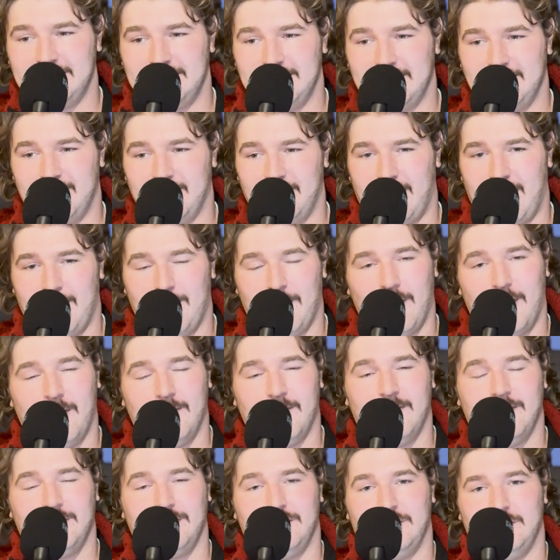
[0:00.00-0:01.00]
My
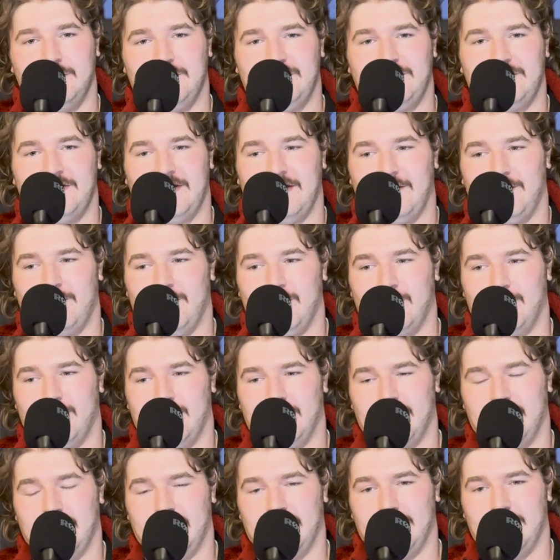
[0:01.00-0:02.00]
mum used
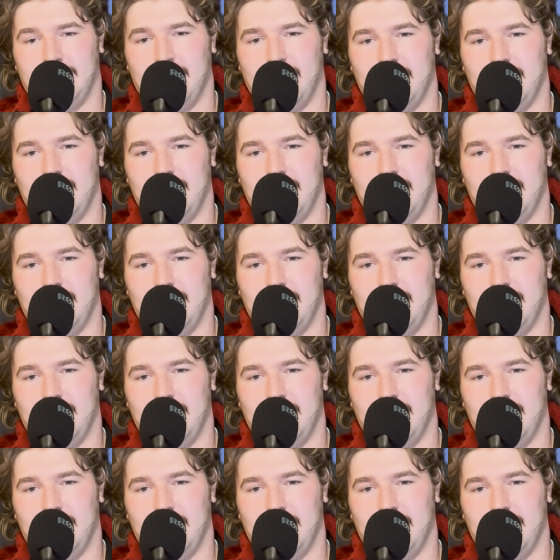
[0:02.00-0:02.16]
to